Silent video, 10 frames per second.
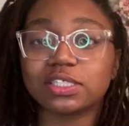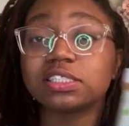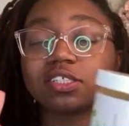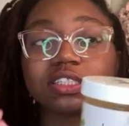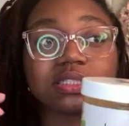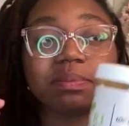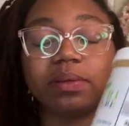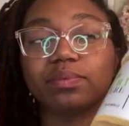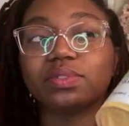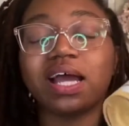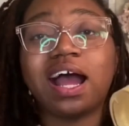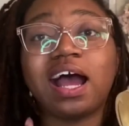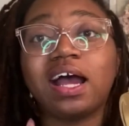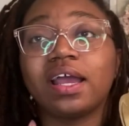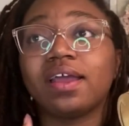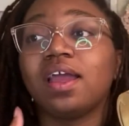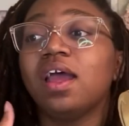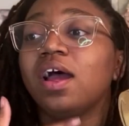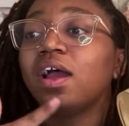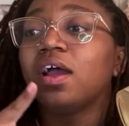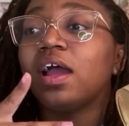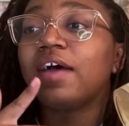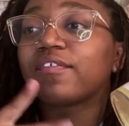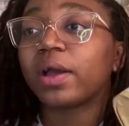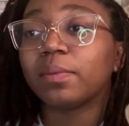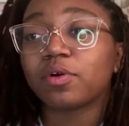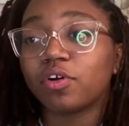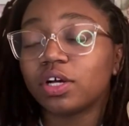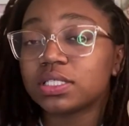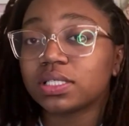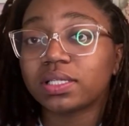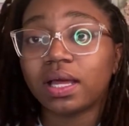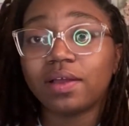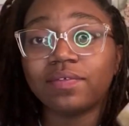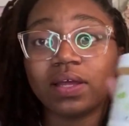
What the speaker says: These are just people that I have come across in life,